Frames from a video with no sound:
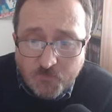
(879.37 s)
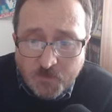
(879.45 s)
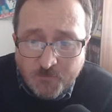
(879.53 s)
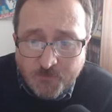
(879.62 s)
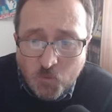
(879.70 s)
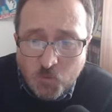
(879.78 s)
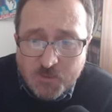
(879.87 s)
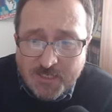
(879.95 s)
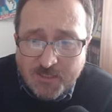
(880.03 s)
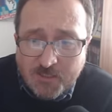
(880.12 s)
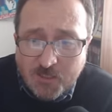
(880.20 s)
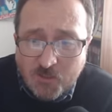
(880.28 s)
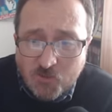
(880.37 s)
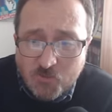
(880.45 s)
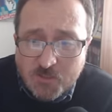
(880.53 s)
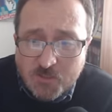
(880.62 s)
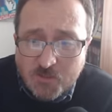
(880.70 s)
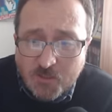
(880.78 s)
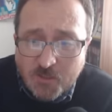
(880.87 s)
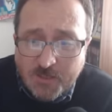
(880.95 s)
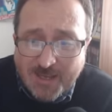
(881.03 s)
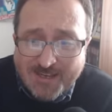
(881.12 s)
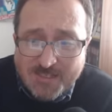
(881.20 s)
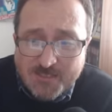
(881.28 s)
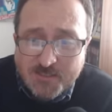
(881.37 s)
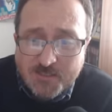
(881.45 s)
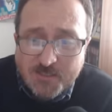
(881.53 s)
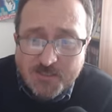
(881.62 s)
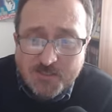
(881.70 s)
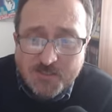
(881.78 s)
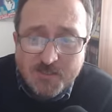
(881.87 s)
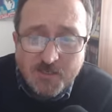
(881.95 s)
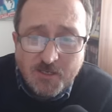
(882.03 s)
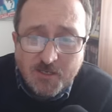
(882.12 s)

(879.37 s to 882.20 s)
14 goals and 8 assists.